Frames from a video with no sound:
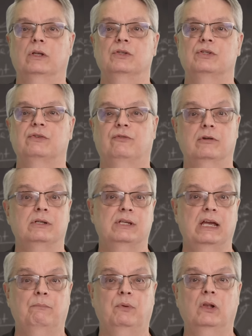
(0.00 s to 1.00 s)
ones. For
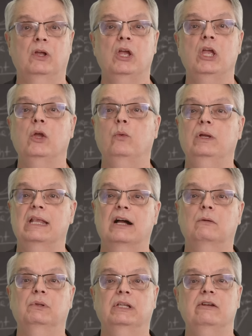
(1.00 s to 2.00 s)
example, we
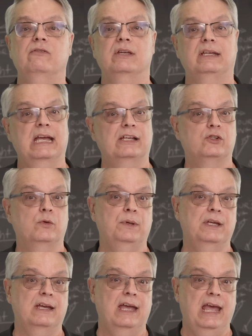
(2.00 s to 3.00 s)
now believe that
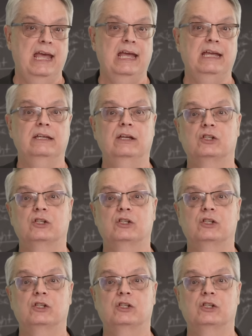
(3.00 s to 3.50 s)
Cassiopeia A